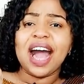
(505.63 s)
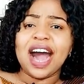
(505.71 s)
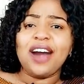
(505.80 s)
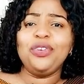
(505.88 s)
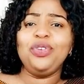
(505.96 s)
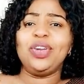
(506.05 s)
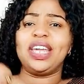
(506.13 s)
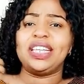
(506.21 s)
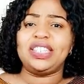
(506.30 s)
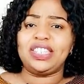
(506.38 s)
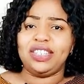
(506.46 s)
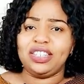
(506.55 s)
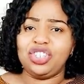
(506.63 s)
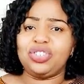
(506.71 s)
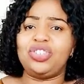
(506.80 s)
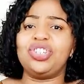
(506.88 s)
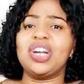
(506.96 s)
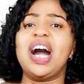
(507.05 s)
how you can teach
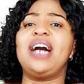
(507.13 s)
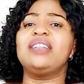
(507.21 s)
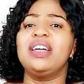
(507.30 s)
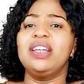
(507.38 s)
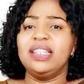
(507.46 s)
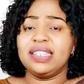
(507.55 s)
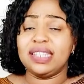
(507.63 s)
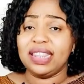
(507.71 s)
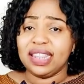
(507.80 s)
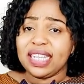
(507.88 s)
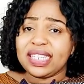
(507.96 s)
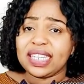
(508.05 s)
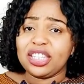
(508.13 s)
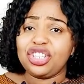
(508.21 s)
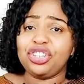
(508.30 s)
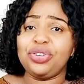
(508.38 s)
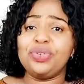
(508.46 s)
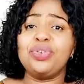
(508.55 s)
your child to listen to
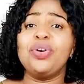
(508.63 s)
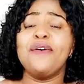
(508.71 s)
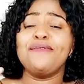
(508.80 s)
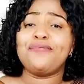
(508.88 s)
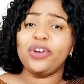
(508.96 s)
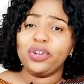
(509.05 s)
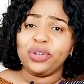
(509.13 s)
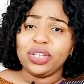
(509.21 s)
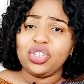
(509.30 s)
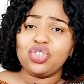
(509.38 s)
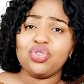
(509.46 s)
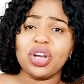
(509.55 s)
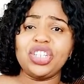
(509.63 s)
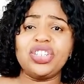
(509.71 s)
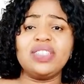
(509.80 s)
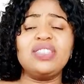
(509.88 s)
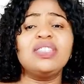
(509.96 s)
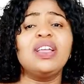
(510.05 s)
you, follow
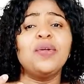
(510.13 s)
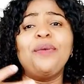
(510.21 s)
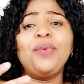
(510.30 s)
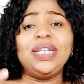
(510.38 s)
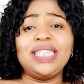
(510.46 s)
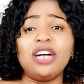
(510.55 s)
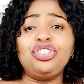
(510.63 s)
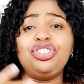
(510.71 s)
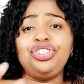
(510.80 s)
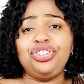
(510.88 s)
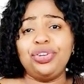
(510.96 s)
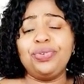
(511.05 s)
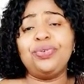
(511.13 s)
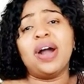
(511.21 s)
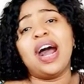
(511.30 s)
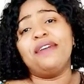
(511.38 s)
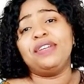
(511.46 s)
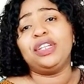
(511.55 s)
instruction without you
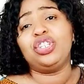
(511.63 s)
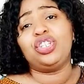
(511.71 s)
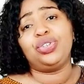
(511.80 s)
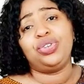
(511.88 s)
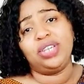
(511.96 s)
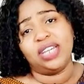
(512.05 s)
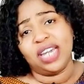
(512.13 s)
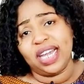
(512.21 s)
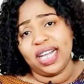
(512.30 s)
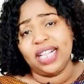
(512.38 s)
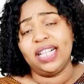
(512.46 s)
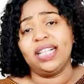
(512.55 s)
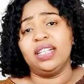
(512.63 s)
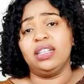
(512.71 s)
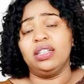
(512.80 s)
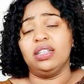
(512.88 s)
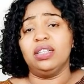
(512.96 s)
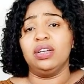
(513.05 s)
having to
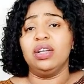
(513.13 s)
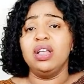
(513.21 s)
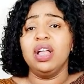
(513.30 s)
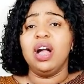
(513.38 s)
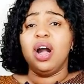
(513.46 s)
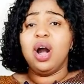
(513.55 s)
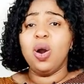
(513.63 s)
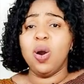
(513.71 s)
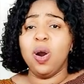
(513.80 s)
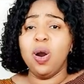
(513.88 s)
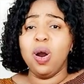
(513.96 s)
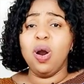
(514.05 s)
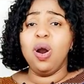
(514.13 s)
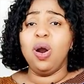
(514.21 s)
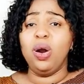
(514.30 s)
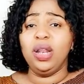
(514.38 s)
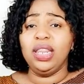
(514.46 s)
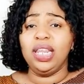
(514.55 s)
yell.
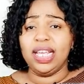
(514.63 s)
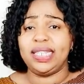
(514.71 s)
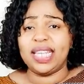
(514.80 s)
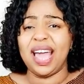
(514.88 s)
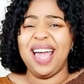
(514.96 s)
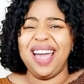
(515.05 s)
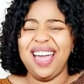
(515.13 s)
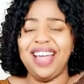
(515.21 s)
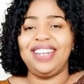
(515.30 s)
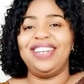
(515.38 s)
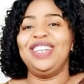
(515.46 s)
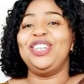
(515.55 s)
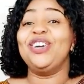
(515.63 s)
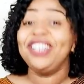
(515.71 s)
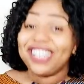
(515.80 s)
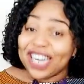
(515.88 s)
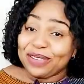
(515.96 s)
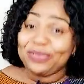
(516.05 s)
Oh, listen!
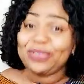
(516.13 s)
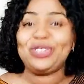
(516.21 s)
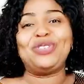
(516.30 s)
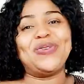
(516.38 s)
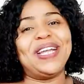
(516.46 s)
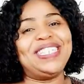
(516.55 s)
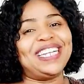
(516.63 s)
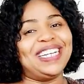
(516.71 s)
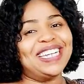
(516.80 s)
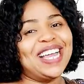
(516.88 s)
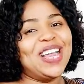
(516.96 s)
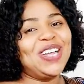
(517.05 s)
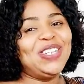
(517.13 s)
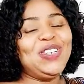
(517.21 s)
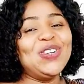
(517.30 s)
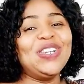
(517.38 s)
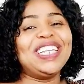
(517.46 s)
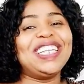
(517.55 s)
Don't get frustrated.
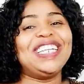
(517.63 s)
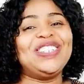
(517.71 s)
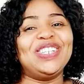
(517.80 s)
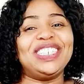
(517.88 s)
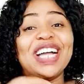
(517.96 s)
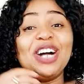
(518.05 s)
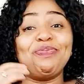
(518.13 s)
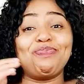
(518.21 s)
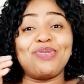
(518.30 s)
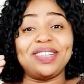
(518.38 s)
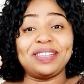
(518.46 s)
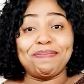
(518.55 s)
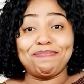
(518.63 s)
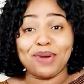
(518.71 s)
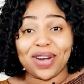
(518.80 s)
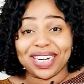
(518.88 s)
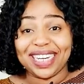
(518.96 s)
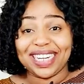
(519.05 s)
Don't let your child press the
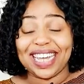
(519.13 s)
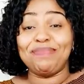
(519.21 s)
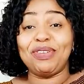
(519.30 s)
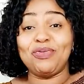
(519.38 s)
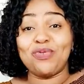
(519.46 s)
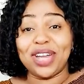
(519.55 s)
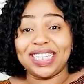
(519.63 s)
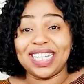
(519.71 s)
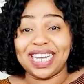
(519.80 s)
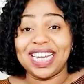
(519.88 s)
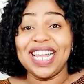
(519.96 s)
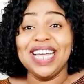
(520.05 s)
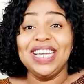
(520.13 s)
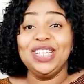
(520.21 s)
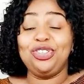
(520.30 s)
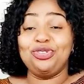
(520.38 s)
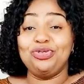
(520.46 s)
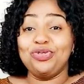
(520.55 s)
button and be waiting
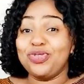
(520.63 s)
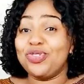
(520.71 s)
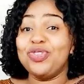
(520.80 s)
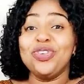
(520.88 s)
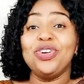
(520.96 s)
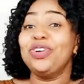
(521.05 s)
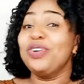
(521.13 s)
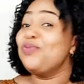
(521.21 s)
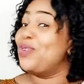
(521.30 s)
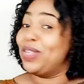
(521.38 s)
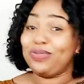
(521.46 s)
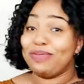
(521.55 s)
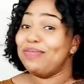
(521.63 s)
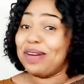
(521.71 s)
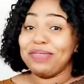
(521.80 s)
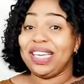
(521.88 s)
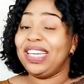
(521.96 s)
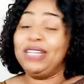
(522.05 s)
to wait for
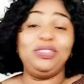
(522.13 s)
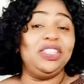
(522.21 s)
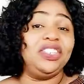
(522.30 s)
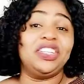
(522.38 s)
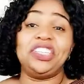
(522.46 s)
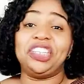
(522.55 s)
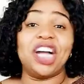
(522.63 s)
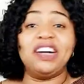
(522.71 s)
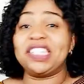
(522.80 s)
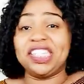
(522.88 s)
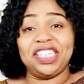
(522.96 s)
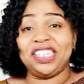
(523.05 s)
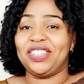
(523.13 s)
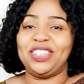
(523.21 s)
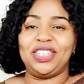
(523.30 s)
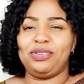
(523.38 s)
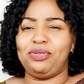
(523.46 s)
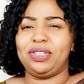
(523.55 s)
mommy. If she's not shouting, she's not
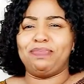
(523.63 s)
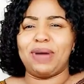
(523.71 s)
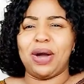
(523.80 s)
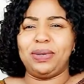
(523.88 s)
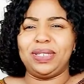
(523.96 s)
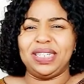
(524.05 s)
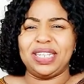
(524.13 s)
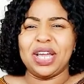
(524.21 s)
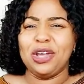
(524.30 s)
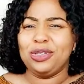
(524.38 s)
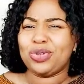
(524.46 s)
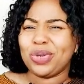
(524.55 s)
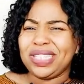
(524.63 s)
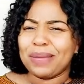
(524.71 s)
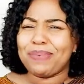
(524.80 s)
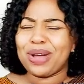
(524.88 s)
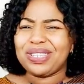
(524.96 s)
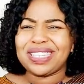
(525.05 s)
serious about it. So it's
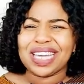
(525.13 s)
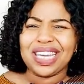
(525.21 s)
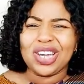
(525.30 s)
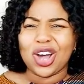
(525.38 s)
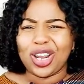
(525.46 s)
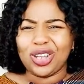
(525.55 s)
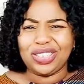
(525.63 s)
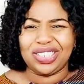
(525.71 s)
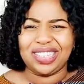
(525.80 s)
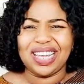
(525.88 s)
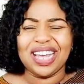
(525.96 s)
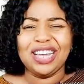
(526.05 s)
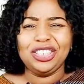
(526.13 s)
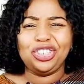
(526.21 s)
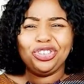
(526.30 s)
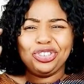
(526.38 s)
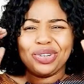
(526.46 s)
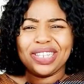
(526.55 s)
about psychology.
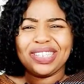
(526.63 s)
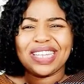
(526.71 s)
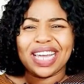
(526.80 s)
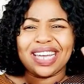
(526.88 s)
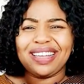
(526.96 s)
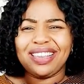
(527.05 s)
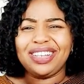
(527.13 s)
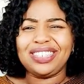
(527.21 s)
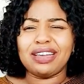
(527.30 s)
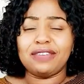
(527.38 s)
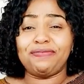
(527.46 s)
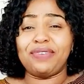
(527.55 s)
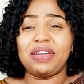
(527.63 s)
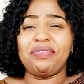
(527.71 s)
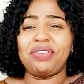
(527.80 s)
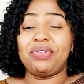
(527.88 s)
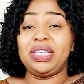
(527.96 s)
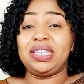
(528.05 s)
Children's psychology are very,
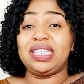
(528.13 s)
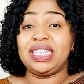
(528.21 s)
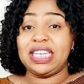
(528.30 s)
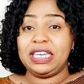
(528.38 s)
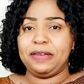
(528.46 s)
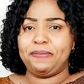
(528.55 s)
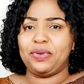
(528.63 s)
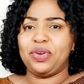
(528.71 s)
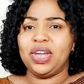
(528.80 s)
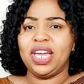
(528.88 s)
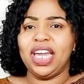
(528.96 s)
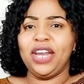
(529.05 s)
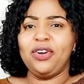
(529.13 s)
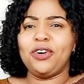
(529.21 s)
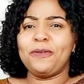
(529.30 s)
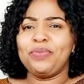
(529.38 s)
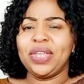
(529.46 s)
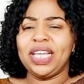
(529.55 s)
very deep. You
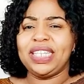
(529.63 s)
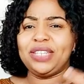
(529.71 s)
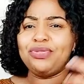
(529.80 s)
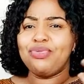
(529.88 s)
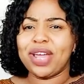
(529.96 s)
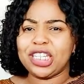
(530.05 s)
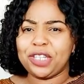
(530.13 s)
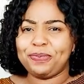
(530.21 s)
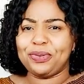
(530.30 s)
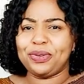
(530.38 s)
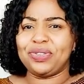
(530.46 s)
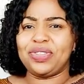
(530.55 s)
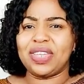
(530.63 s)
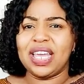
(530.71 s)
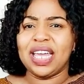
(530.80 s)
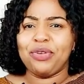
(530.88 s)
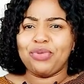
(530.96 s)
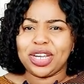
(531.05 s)
know, it's response.
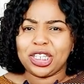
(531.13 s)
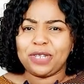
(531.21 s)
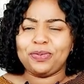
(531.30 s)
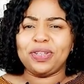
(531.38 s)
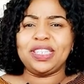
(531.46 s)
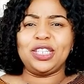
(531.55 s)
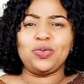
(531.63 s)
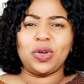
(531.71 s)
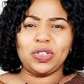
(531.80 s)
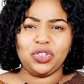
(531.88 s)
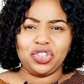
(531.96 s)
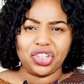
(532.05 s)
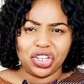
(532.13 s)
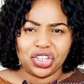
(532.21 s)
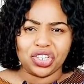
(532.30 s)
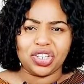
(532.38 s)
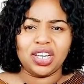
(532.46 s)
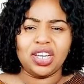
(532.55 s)
Response is what you
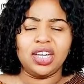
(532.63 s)
teach.